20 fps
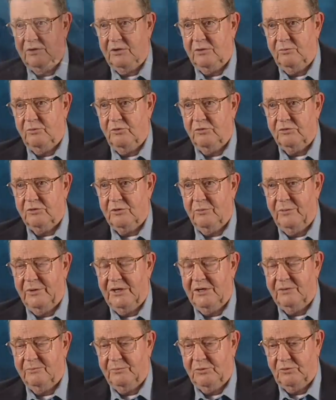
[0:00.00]
Airborne
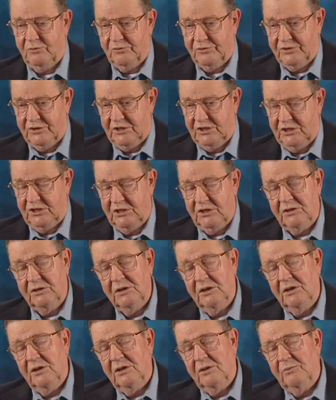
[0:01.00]
Command Post that he had
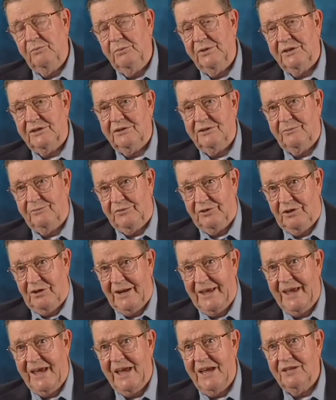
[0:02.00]
picked up the
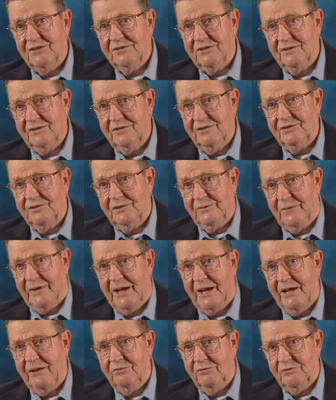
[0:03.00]
last of the
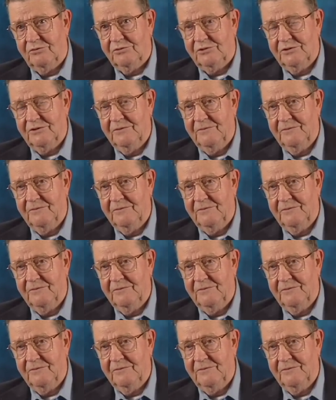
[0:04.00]
survivors.